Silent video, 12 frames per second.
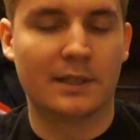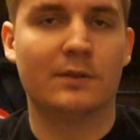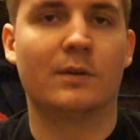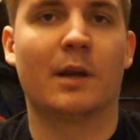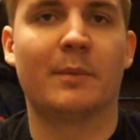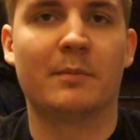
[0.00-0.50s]

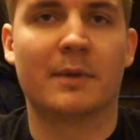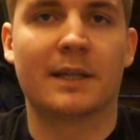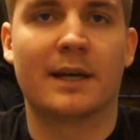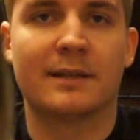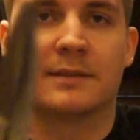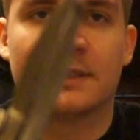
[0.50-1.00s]
What I mean by
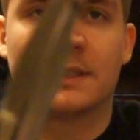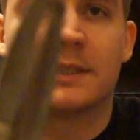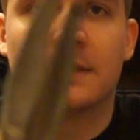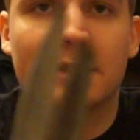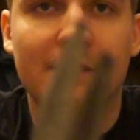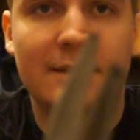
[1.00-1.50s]
that is, like,
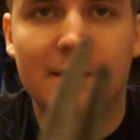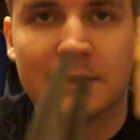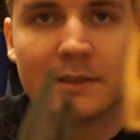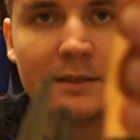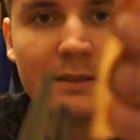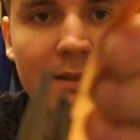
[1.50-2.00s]

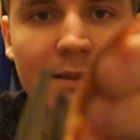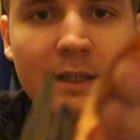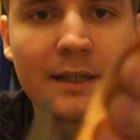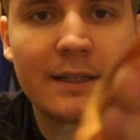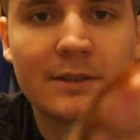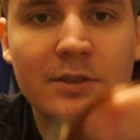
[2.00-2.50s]

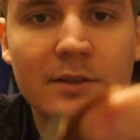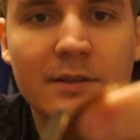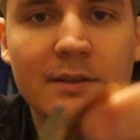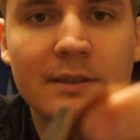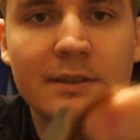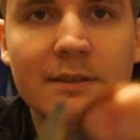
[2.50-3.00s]
say I took
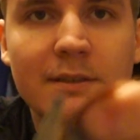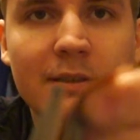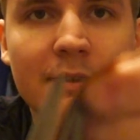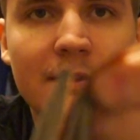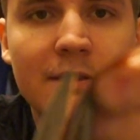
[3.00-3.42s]
this,